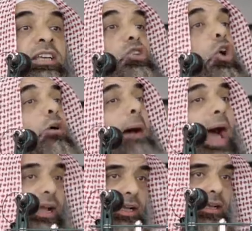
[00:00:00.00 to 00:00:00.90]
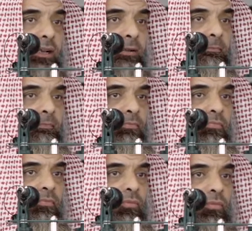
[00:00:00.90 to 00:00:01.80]
go back
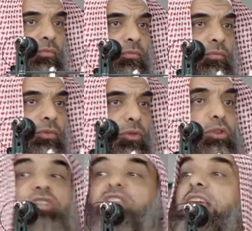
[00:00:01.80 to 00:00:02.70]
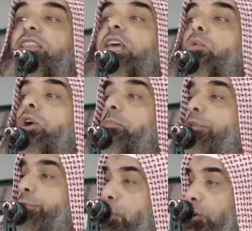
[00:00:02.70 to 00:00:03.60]
to the state they were
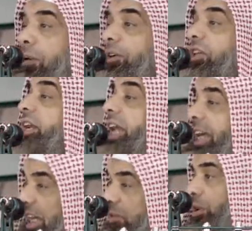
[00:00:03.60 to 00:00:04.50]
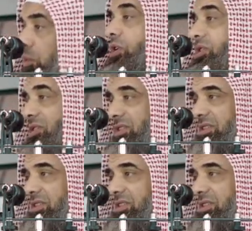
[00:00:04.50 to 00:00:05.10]
before Ramadan and even worse.